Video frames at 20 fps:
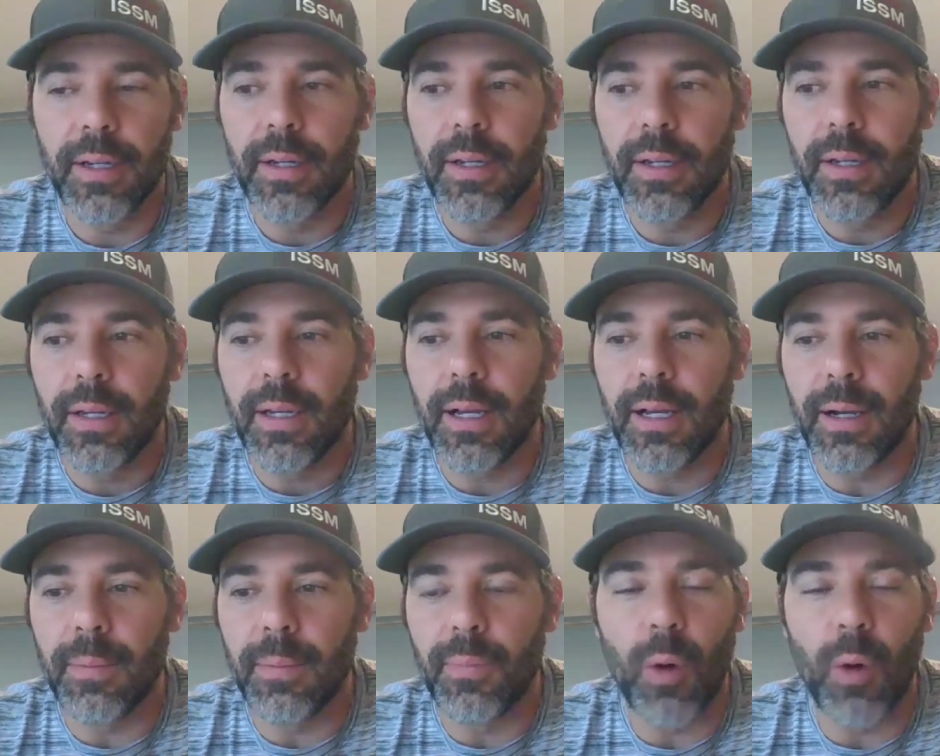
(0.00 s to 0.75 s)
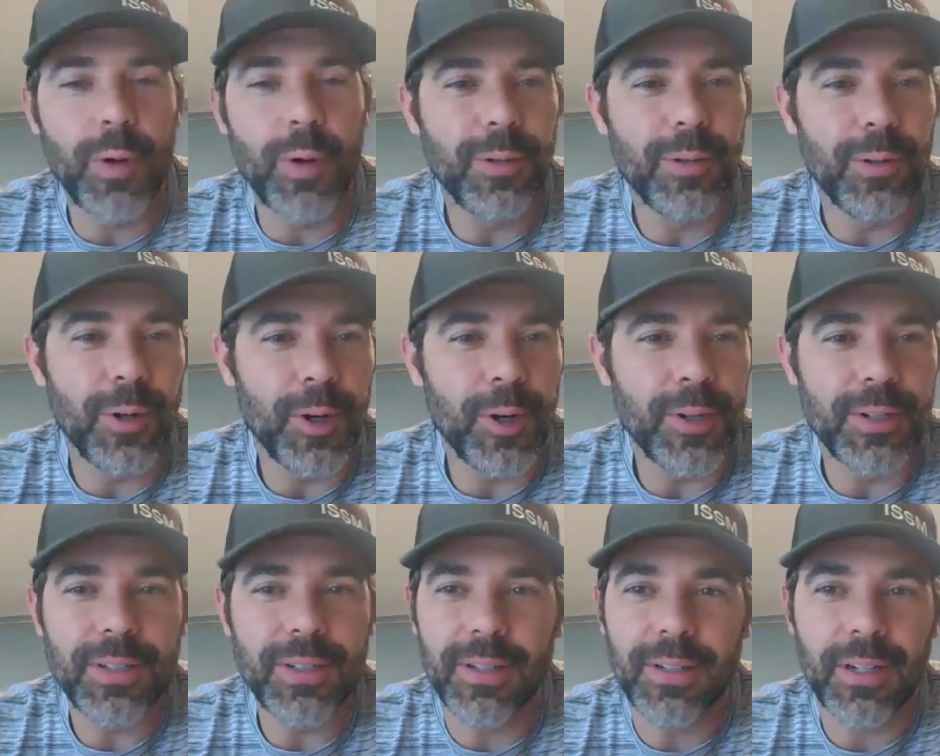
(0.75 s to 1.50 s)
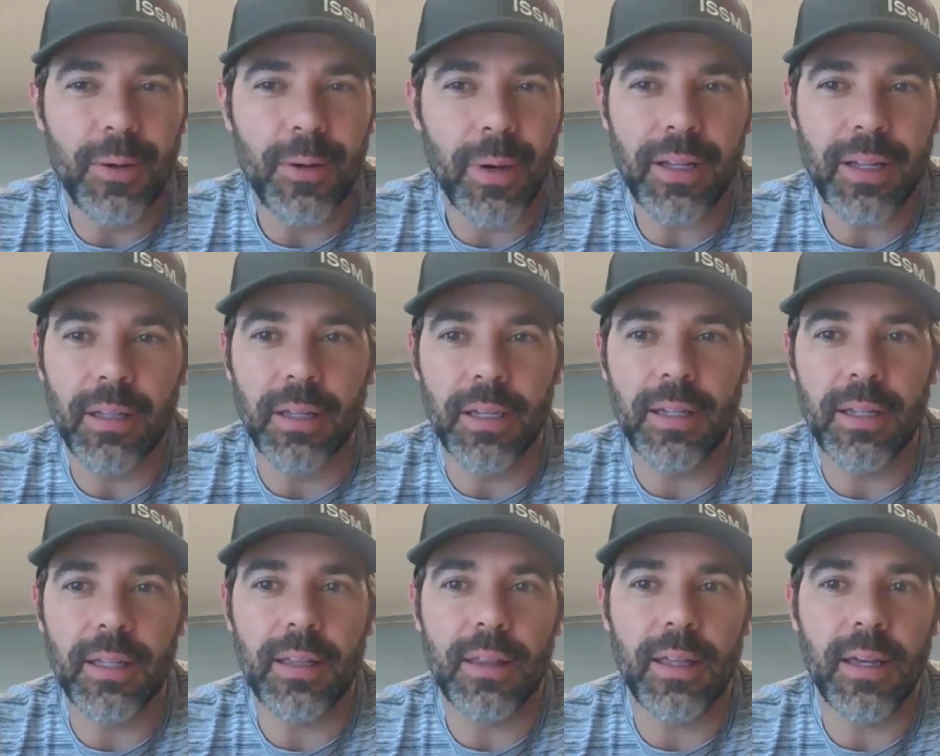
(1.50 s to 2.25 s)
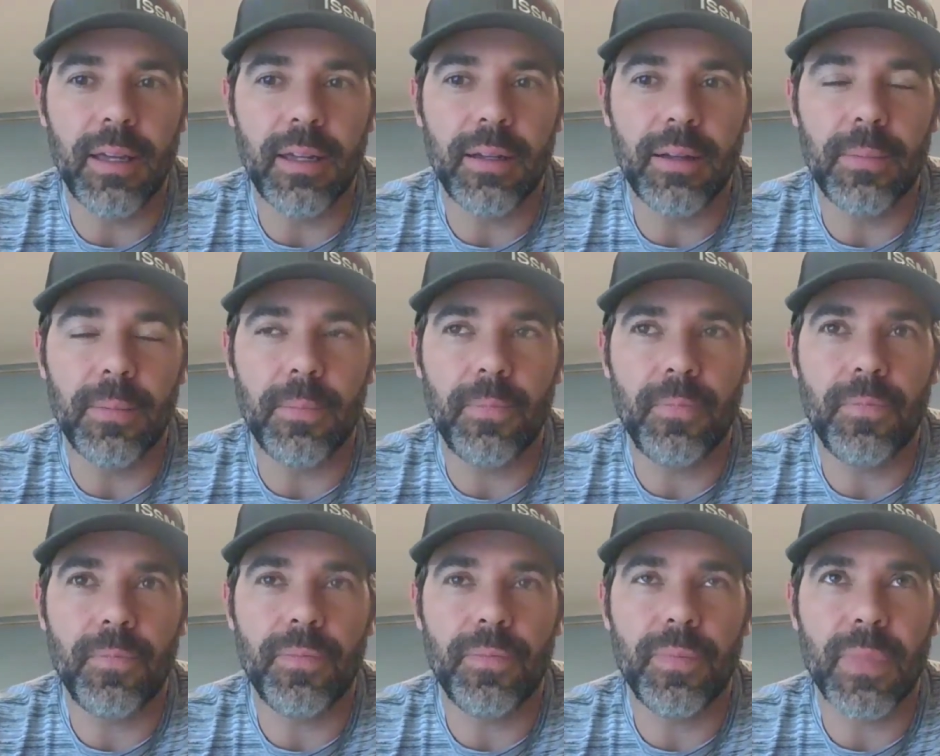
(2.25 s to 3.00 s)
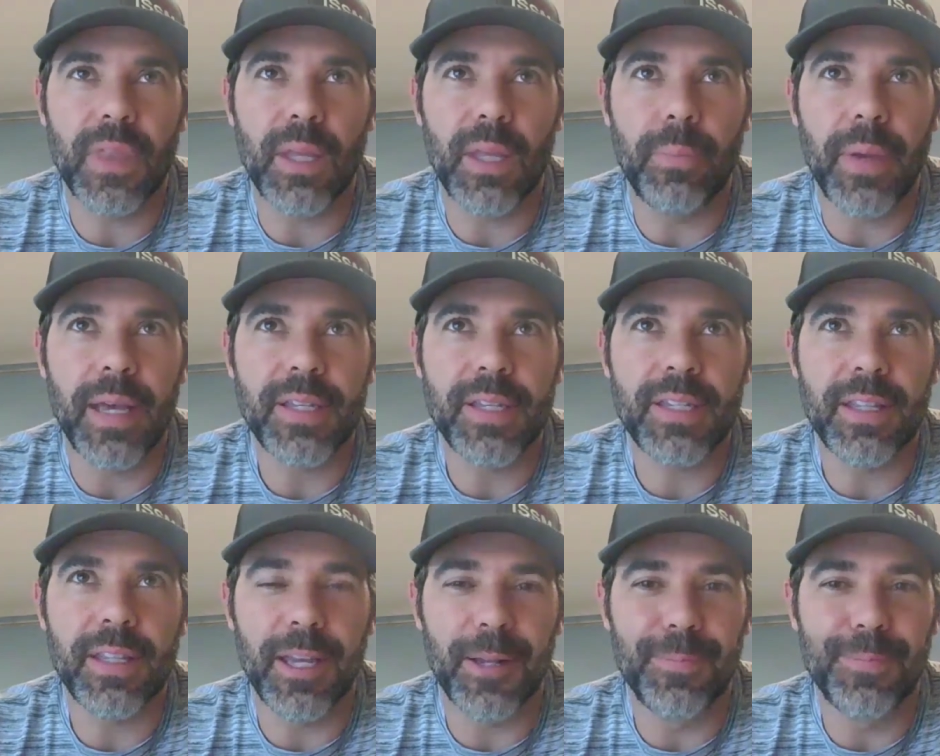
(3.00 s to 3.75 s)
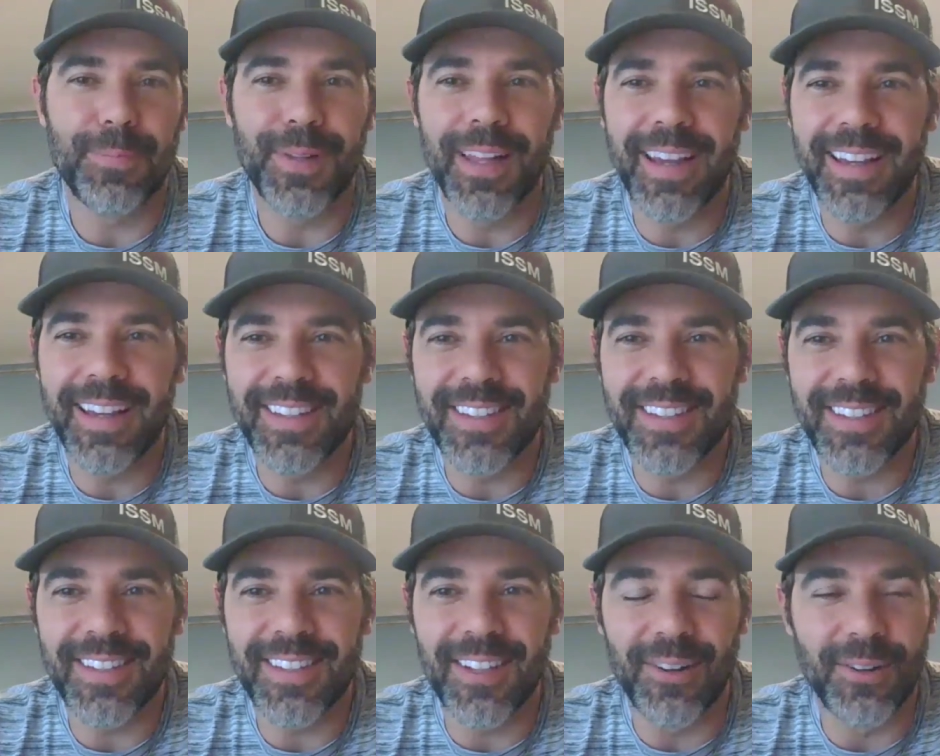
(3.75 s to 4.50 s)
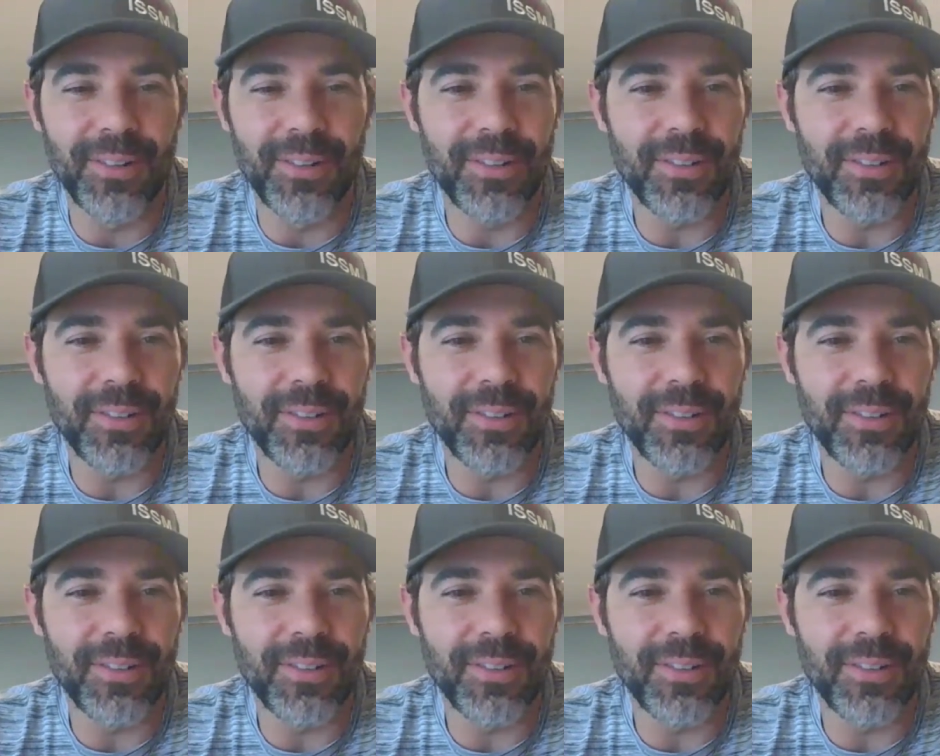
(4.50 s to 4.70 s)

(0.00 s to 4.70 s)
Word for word: Uh, but we learned quickly that the best laid plans don't